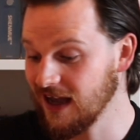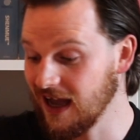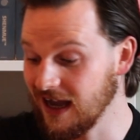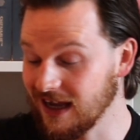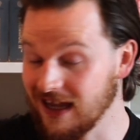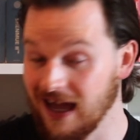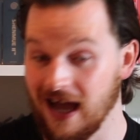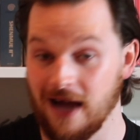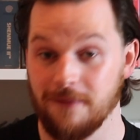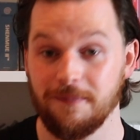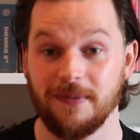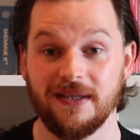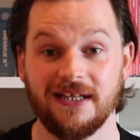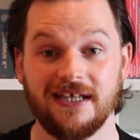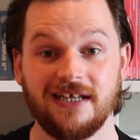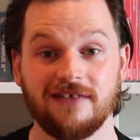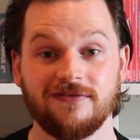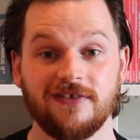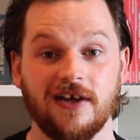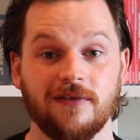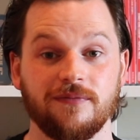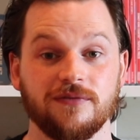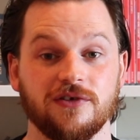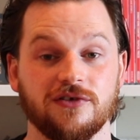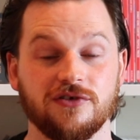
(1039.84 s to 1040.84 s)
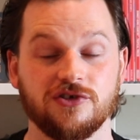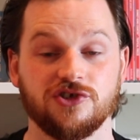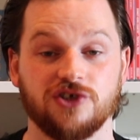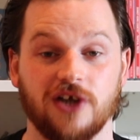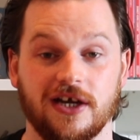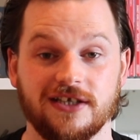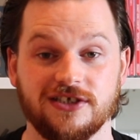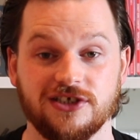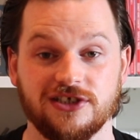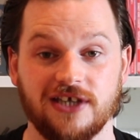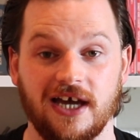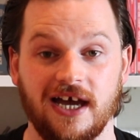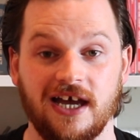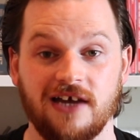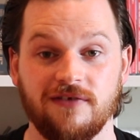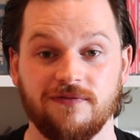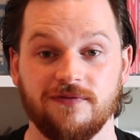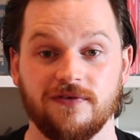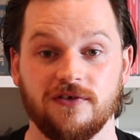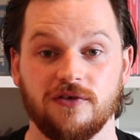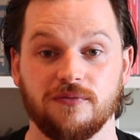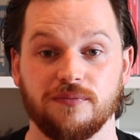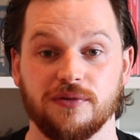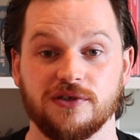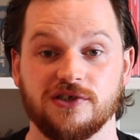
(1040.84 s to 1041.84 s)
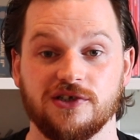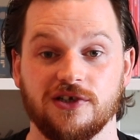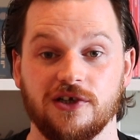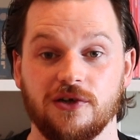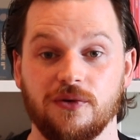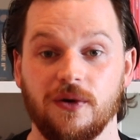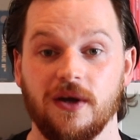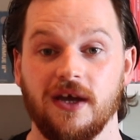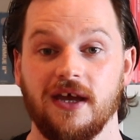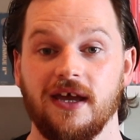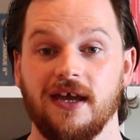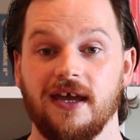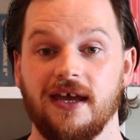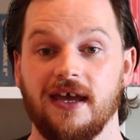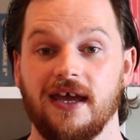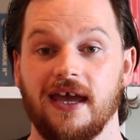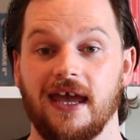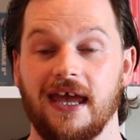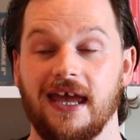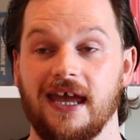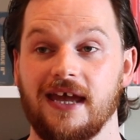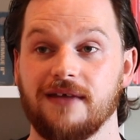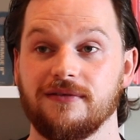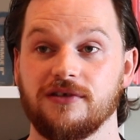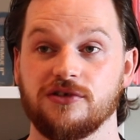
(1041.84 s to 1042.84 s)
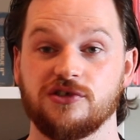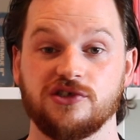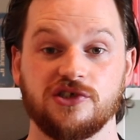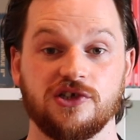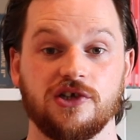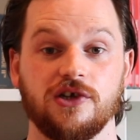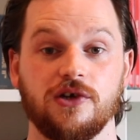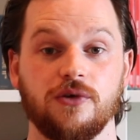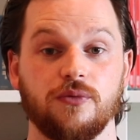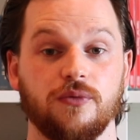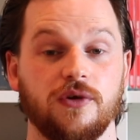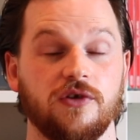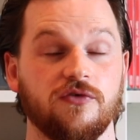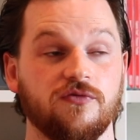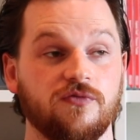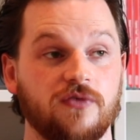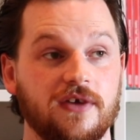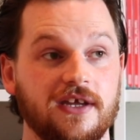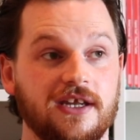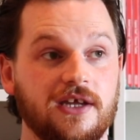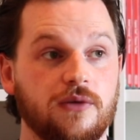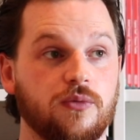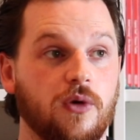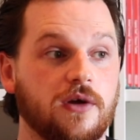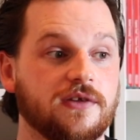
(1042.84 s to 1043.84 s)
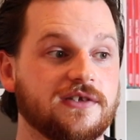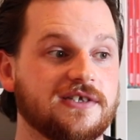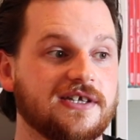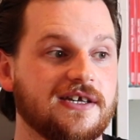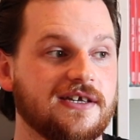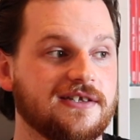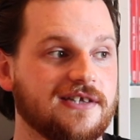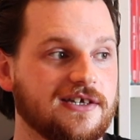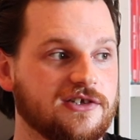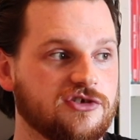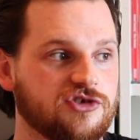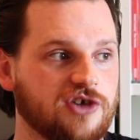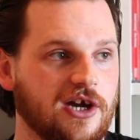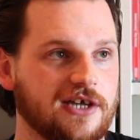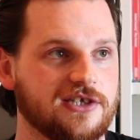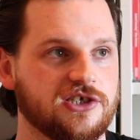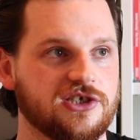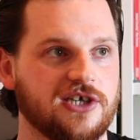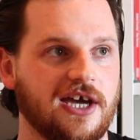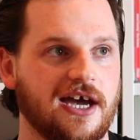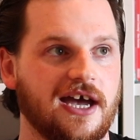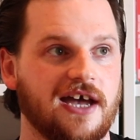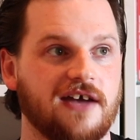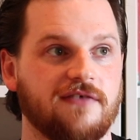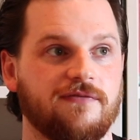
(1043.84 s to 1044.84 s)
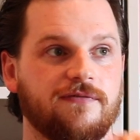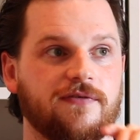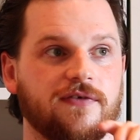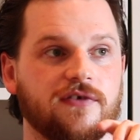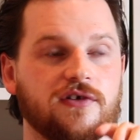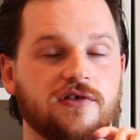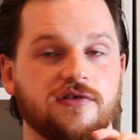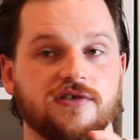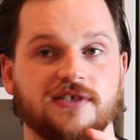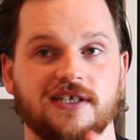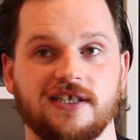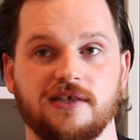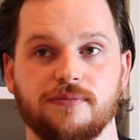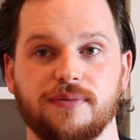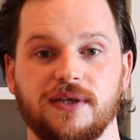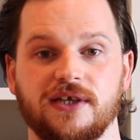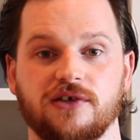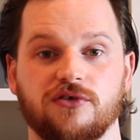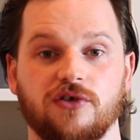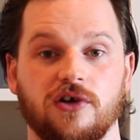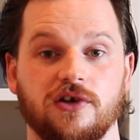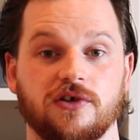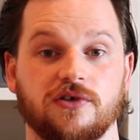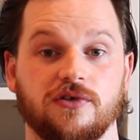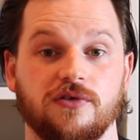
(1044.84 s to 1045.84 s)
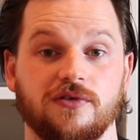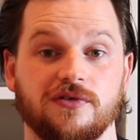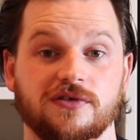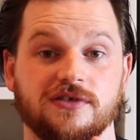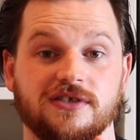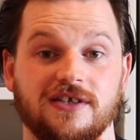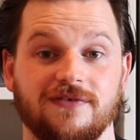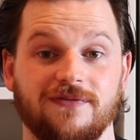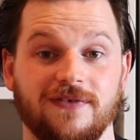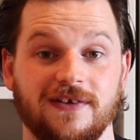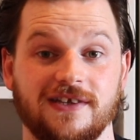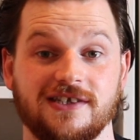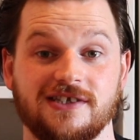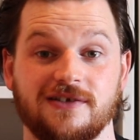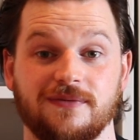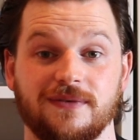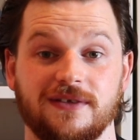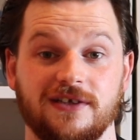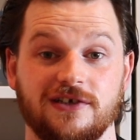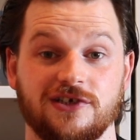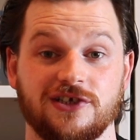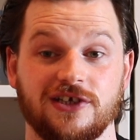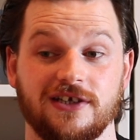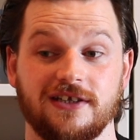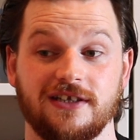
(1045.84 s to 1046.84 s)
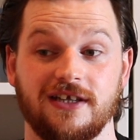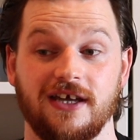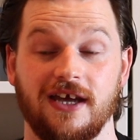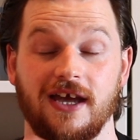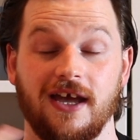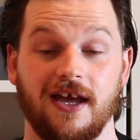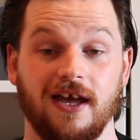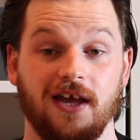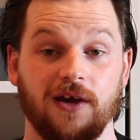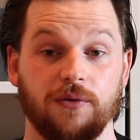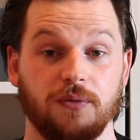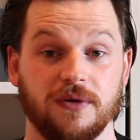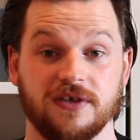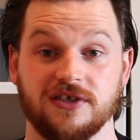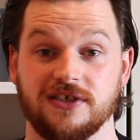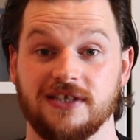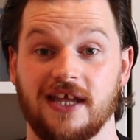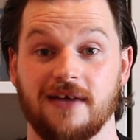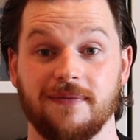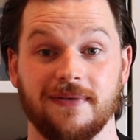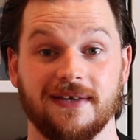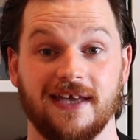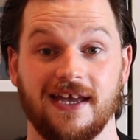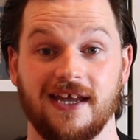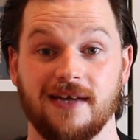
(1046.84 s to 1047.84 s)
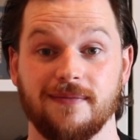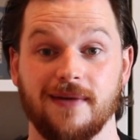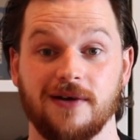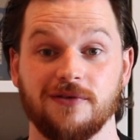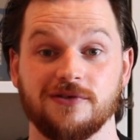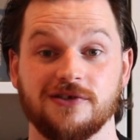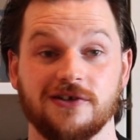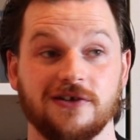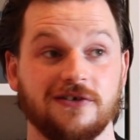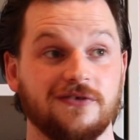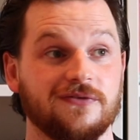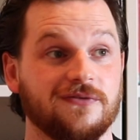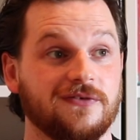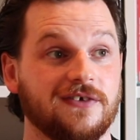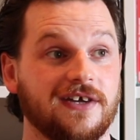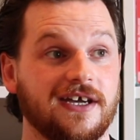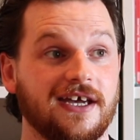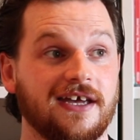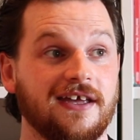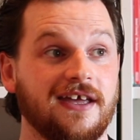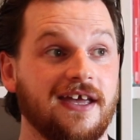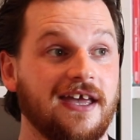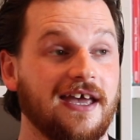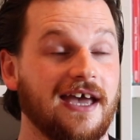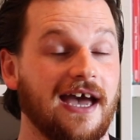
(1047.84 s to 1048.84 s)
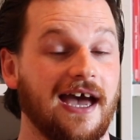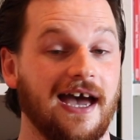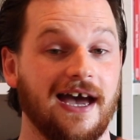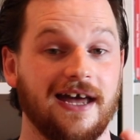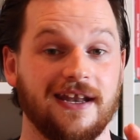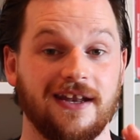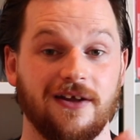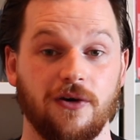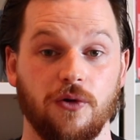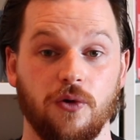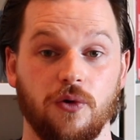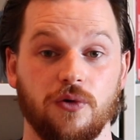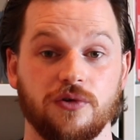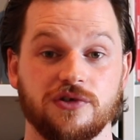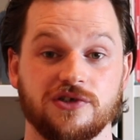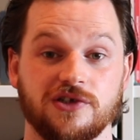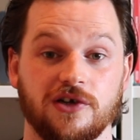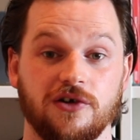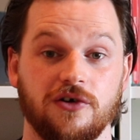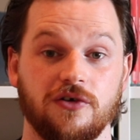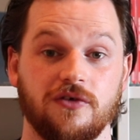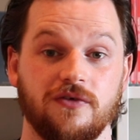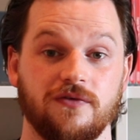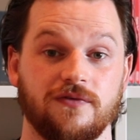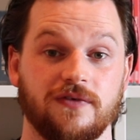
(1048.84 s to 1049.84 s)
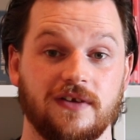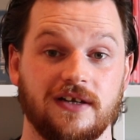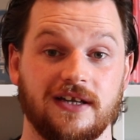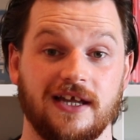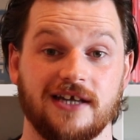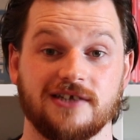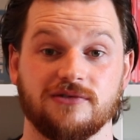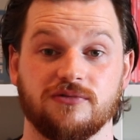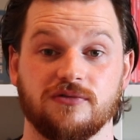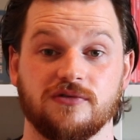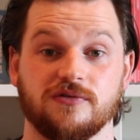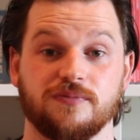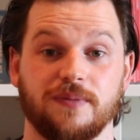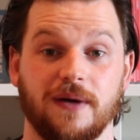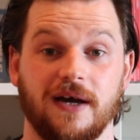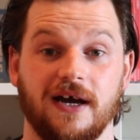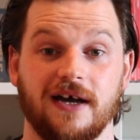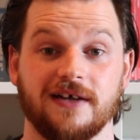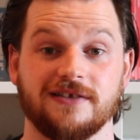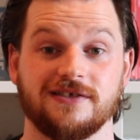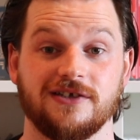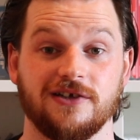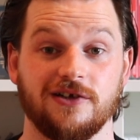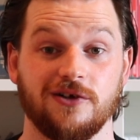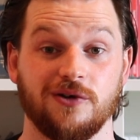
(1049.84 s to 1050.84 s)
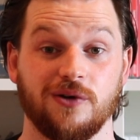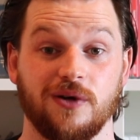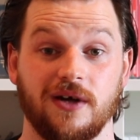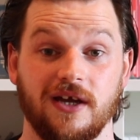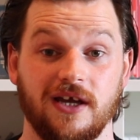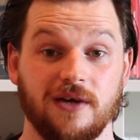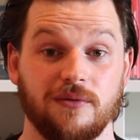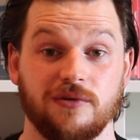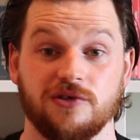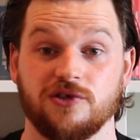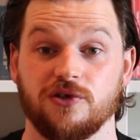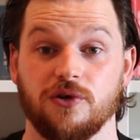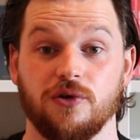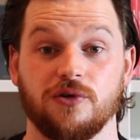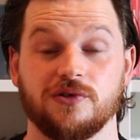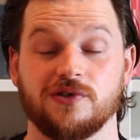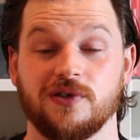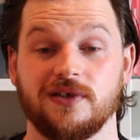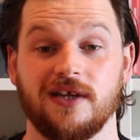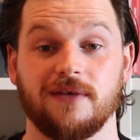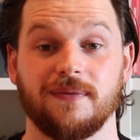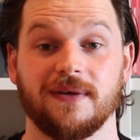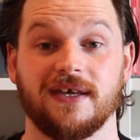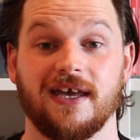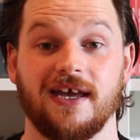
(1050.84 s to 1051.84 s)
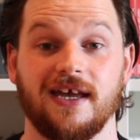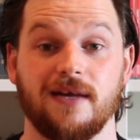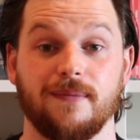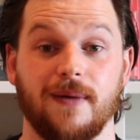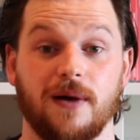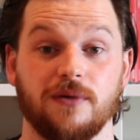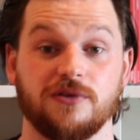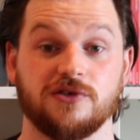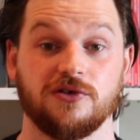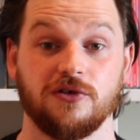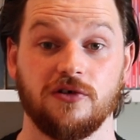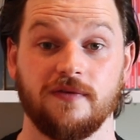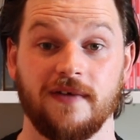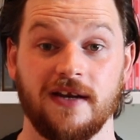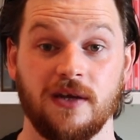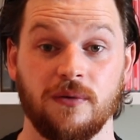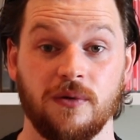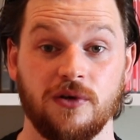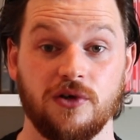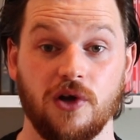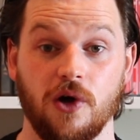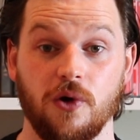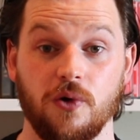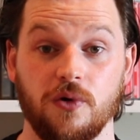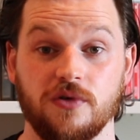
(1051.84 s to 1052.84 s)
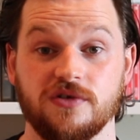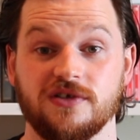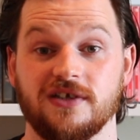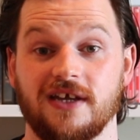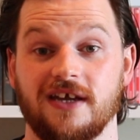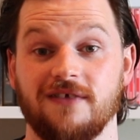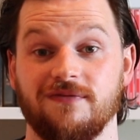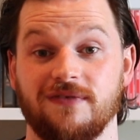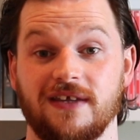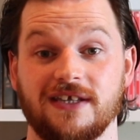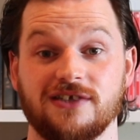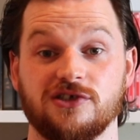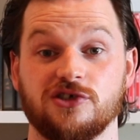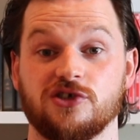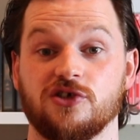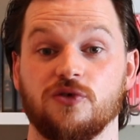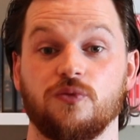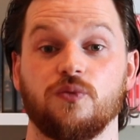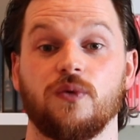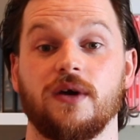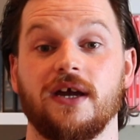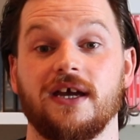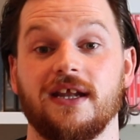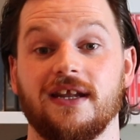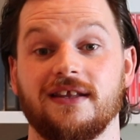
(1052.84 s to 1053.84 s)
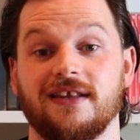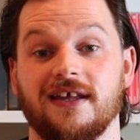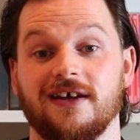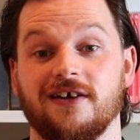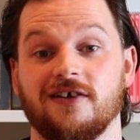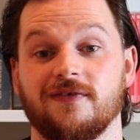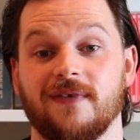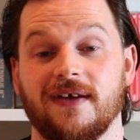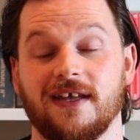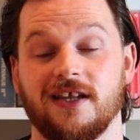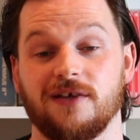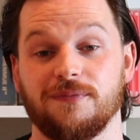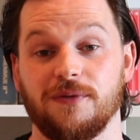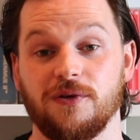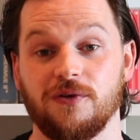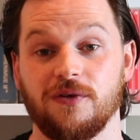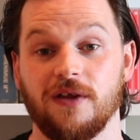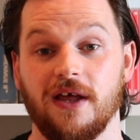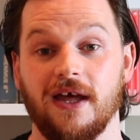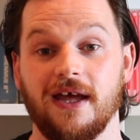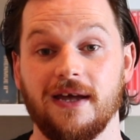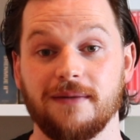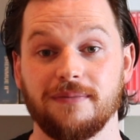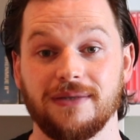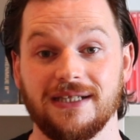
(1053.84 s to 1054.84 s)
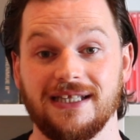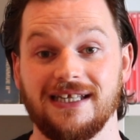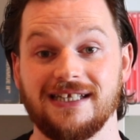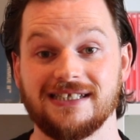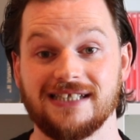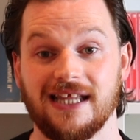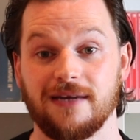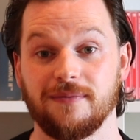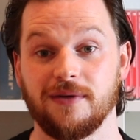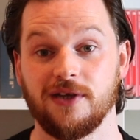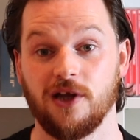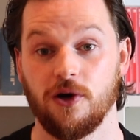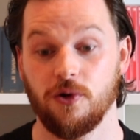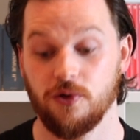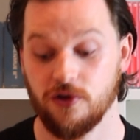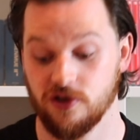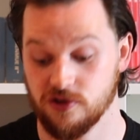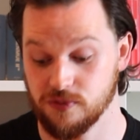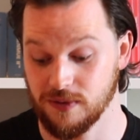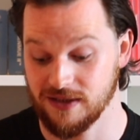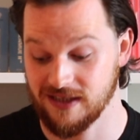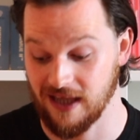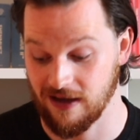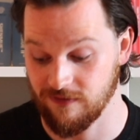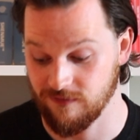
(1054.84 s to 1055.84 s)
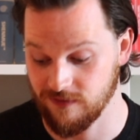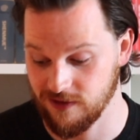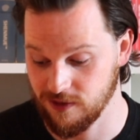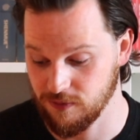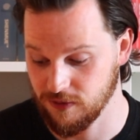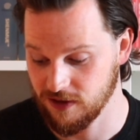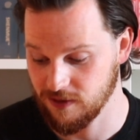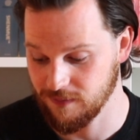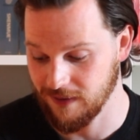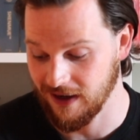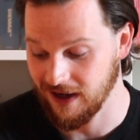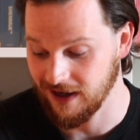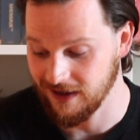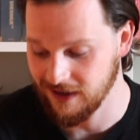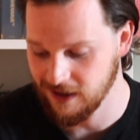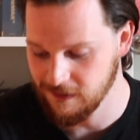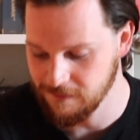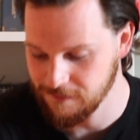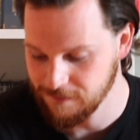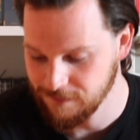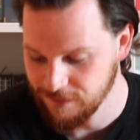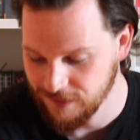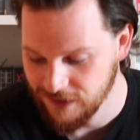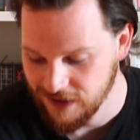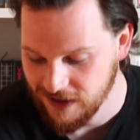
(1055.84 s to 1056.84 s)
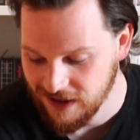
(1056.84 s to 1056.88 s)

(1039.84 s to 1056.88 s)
I can't believe they haven't done a strategy guide for number 2. There's 2, we really wanted a strategy guide for Xenoblade Chronicles Definitive Edition, which never came out over here, and also for The Last of Us Part 2, which also never came out. So if anyone knows if there's somewhere that they're available, please let me know, because we definitely want to buy them.